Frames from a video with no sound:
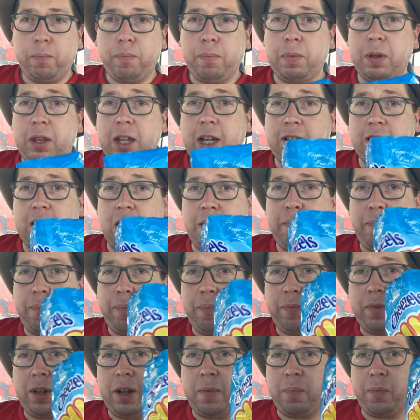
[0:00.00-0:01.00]
But these are
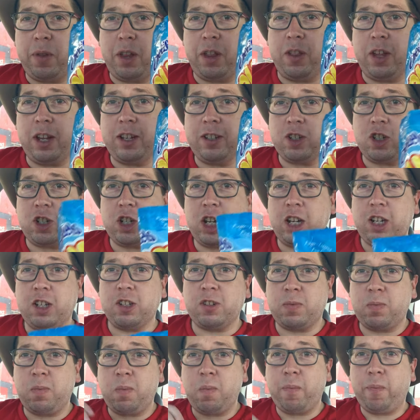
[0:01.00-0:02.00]
cheese.
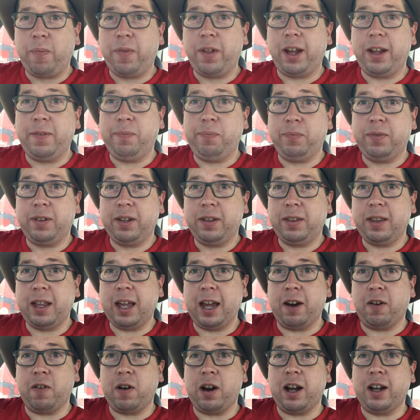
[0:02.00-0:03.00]

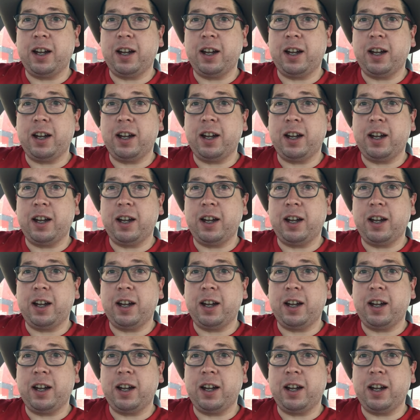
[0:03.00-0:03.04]
They're